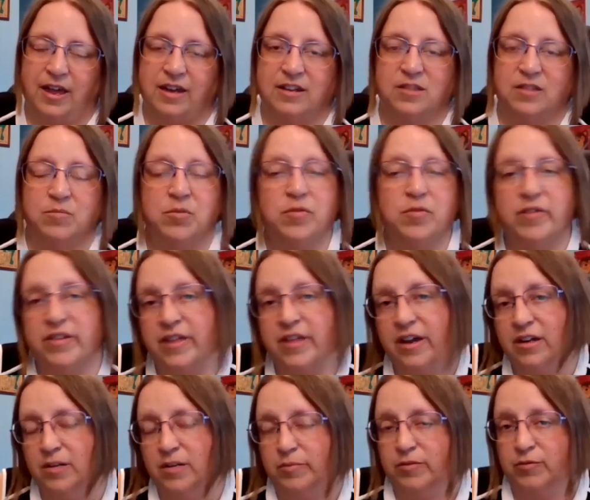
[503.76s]
And in the movie, they
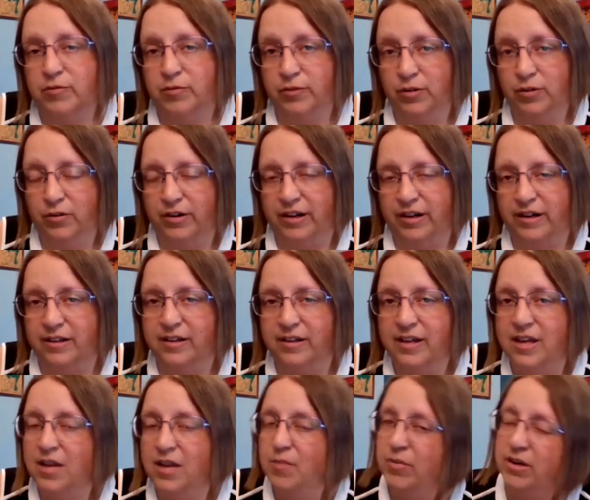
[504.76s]
end up in Florida,
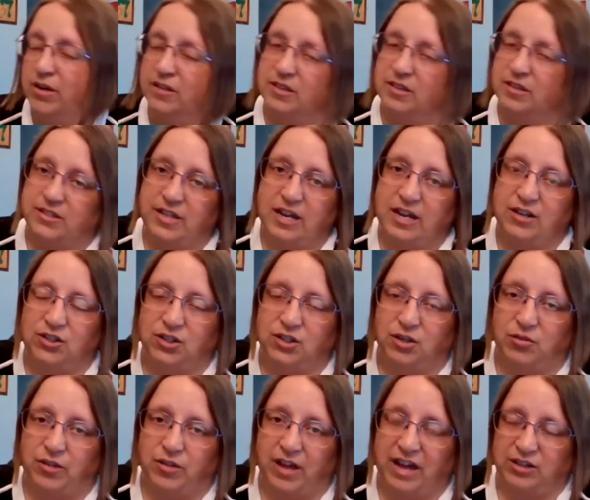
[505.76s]
but in the stage
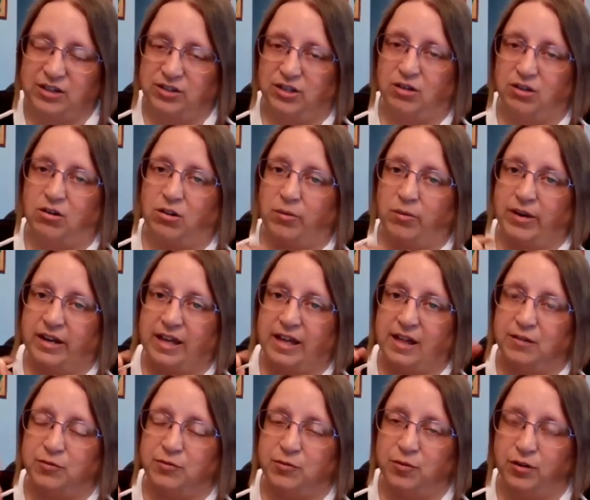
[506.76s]
show, they actually go all the way to
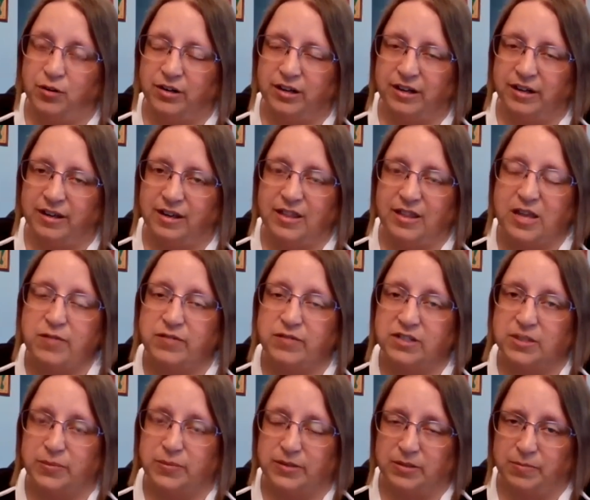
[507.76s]
California and they even
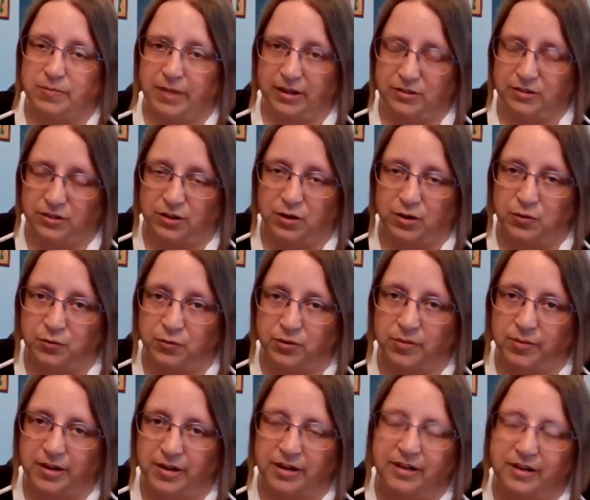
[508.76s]
dip into Mexico for
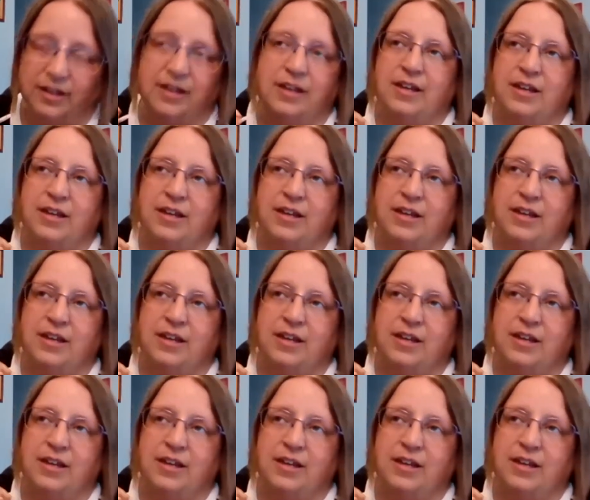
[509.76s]
a minute.